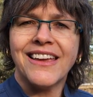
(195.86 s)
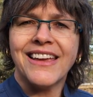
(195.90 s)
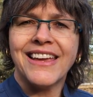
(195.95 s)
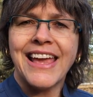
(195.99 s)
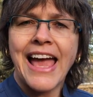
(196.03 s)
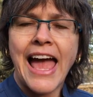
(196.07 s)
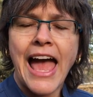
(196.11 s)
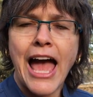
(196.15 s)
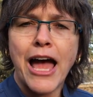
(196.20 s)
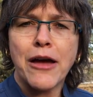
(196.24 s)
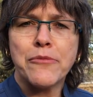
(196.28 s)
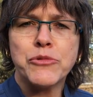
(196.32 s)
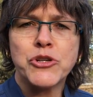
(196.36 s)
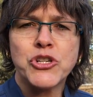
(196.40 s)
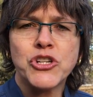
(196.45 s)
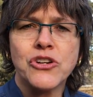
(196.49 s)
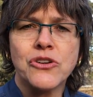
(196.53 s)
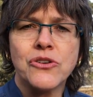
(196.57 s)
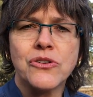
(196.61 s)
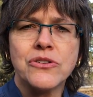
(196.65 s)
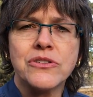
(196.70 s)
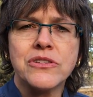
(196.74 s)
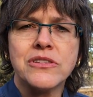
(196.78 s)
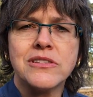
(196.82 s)

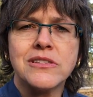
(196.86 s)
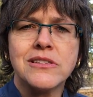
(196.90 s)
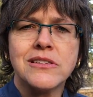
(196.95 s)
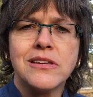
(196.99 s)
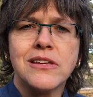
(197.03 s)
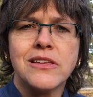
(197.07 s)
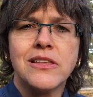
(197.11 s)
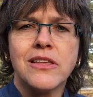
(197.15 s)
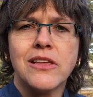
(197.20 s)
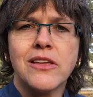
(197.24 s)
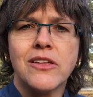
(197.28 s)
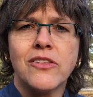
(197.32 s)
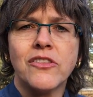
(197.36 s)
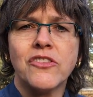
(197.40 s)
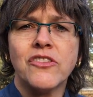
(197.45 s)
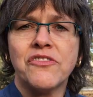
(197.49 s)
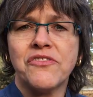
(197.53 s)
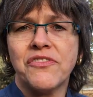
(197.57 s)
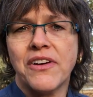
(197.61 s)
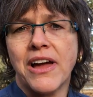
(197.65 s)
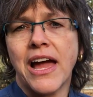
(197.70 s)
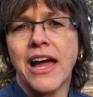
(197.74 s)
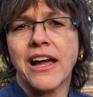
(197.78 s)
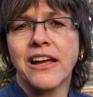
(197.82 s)
captures the
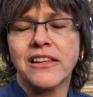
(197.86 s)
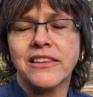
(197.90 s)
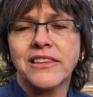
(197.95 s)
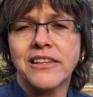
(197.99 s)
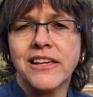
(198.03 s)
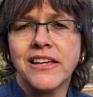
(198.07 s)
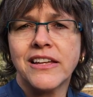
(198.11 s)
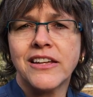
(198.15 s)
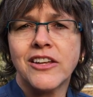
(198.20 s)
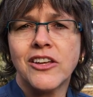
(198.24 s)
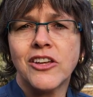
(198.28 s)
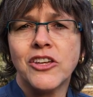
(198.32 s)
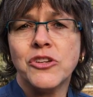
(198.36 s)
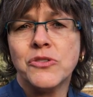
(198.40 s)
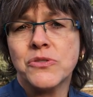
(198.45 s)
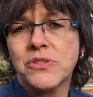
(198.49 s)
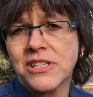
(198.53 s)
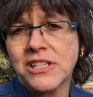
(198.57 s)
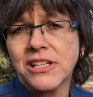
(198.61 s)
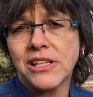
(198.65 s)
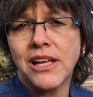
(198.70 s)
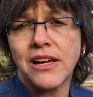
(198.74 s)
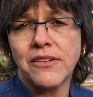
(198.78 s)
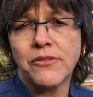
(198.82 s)
fact that you
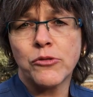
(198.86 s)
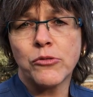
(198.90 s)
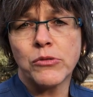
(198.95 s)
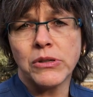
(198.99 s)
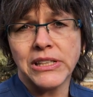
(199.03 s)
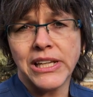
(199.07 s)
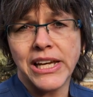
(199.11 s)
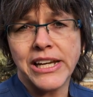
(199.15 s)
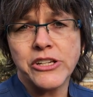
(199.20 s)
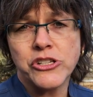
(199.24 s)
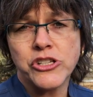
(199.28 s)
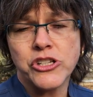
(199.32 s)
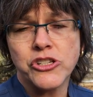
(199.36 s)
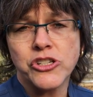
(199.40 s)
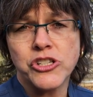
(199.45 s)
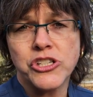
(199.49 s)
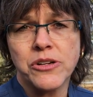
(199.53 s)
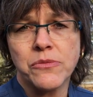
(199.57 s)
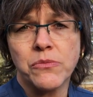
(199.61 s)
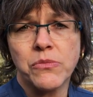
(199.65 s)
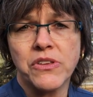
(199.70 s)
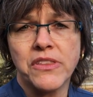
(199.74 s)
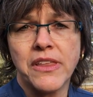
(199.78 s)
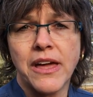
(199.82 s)
still have a
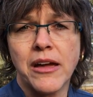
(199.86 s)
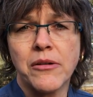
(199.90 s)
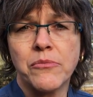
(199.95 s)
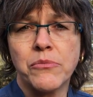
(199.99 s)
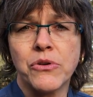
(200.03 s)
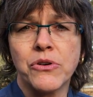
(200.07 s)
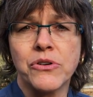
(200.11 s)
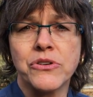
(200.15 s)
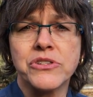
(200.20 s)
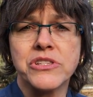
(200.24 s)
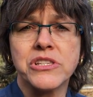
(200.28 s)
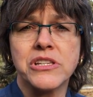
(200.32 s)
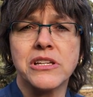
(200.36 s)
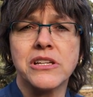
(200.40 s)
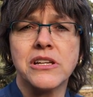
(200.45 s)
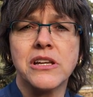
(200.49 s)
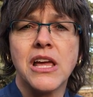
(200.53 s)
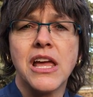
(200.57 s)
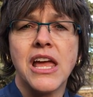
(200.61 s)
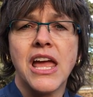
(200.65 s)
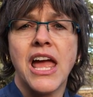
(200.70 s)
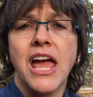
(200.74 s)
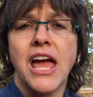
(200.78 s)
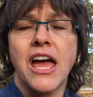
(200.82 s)
relationship with that person.
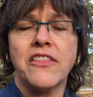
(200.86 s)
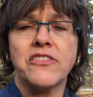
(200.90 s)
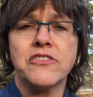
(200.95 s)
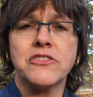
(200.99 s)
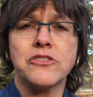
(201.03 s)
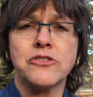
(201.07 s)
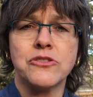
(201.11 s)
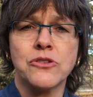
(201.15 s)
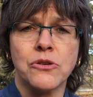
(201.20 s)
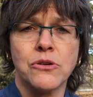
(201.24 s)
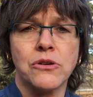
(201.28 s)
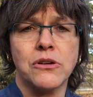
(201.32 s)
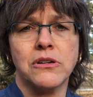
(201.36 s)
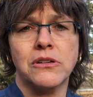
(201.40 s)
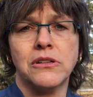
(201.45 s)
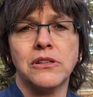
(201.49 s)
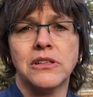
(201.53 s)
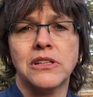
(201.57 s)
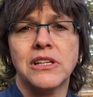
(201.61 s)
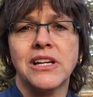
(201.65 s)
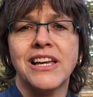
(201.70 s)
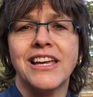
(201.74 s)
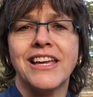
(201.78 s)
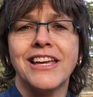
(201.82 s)
And the
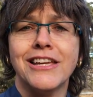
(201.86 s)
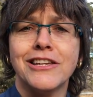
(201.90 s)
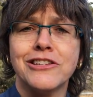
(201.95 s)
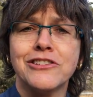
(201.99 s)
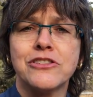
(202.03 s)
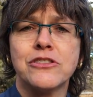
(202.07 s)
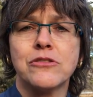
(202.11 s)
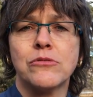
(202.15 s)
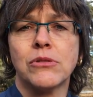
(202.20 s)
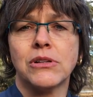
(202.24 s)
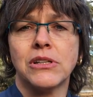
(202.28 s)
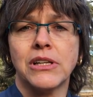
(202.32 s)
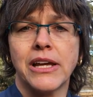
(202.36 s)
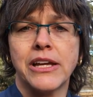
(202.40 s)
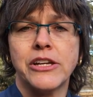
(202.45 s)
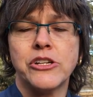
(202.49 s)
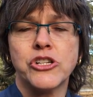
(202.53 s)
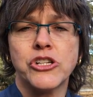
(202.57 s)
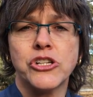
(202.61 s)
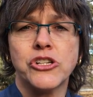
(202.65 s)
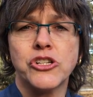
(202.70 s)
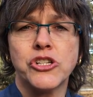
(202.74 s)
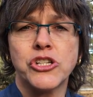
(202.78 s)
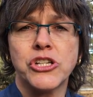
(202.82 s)
circle is the
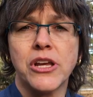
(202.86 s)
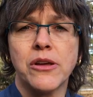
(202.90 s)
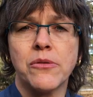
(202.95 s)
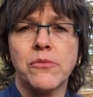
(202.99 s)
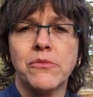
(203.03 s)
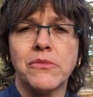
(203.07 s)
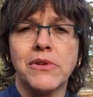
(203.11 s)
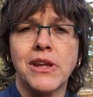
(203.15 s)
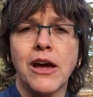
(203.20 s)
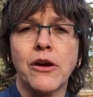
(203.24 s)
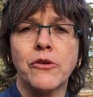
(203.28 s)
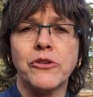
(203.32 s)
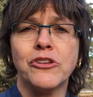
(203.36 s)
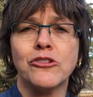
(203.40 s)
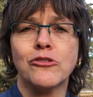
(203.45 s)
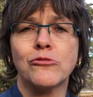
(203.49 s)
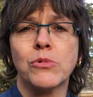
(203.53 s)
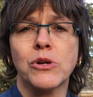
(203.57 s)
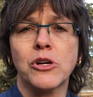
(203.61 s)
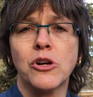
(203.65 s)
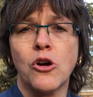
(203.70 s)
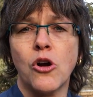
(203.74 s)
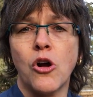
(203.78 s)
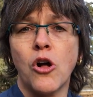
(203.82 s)
relationship. Now, you'll
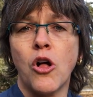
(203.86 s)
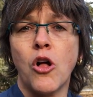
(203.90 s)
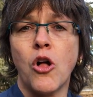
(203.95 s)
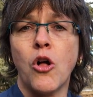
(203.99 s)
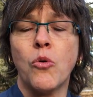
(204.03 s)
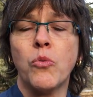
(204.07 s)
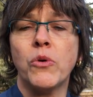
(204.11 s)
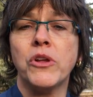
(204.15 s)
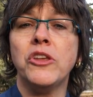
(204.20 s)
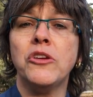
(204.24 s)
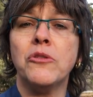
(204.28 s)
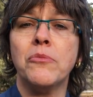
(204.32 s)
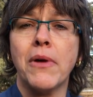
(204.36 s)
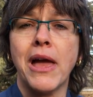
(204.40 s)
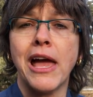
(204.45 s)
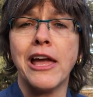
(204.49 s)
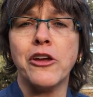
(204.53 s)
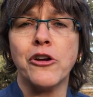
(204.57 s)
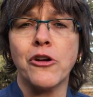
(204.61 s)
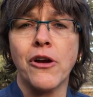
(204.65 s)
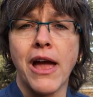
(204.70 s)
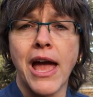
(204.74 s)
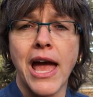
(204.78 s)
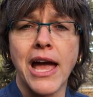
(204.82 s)
recall when you met
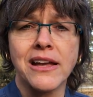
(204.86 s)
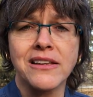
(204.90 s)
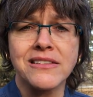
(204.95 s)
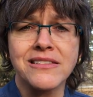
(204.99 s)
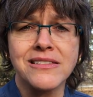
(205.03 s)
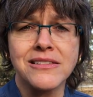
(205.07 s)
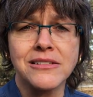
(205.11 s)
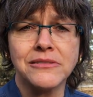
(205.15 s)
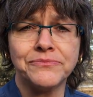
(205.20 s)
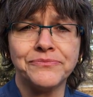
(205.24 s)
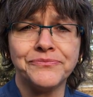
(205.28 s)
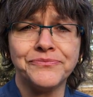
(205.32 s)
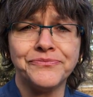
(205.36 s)
your ex,